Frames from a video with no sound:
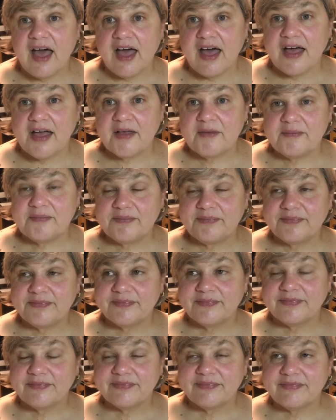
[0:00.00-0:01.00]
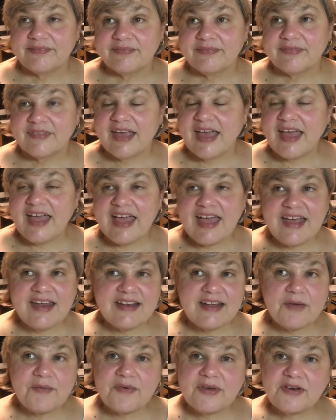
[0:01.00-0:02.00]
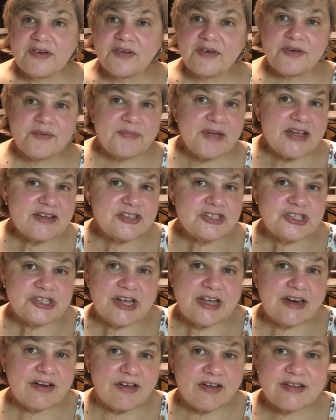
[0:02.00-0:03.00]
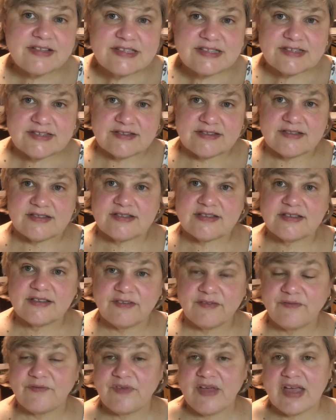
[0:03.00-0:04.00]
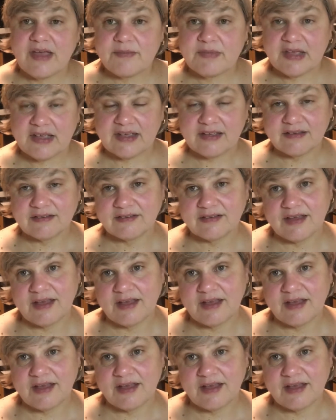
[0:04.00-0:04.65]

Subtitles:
And I wonder about Jane Austen's family.